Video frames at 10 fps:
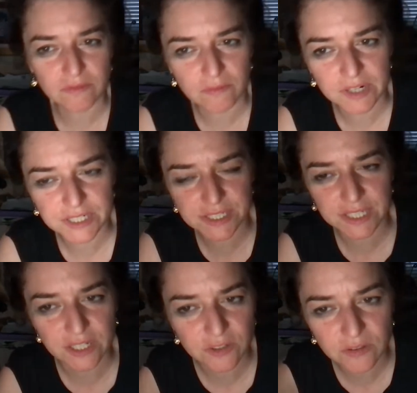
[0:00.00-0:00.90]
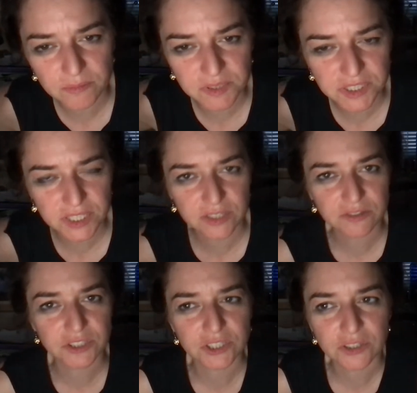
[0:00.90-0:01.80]
What is single? But
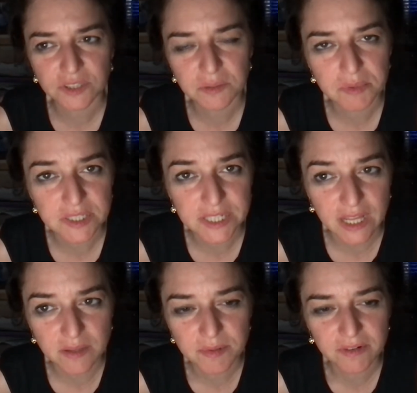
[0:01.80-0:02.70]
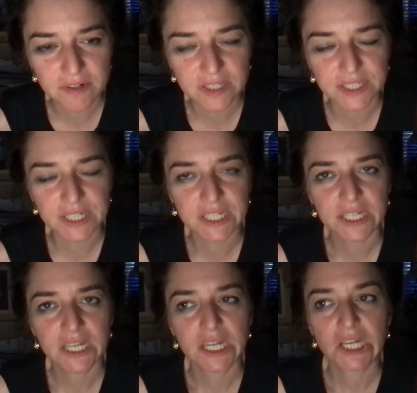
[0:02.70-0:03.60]
single should only be celibate, really.
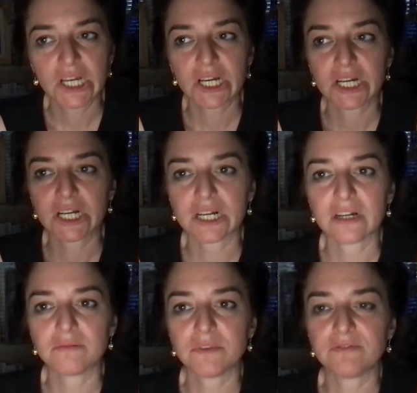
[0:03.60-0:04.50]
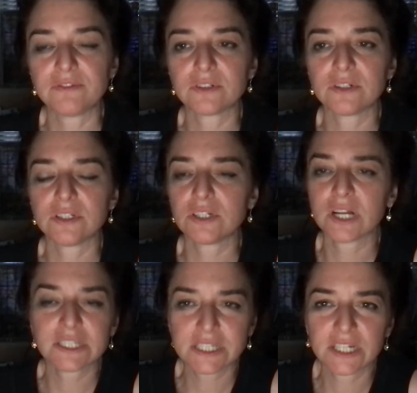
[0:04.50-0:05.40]
If you're
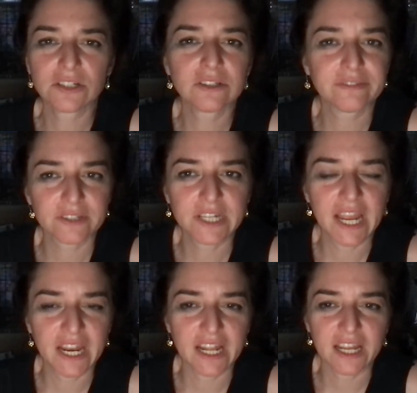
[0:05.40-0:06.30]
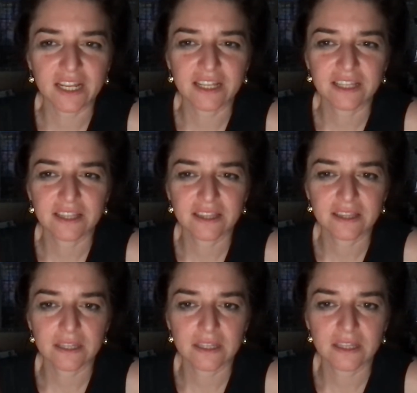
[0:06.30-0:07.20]
not single, if you're dating,
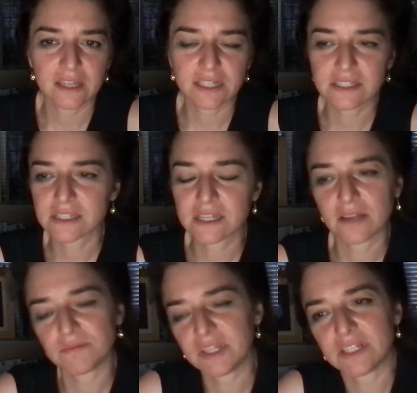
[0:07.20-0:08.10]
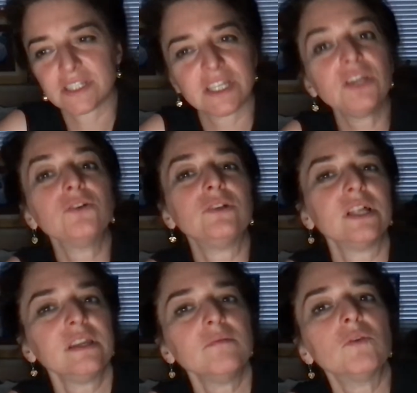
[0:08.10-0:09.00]
that's not being
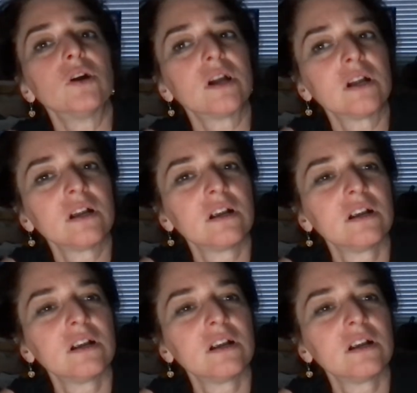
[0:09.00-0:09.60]
single anymore.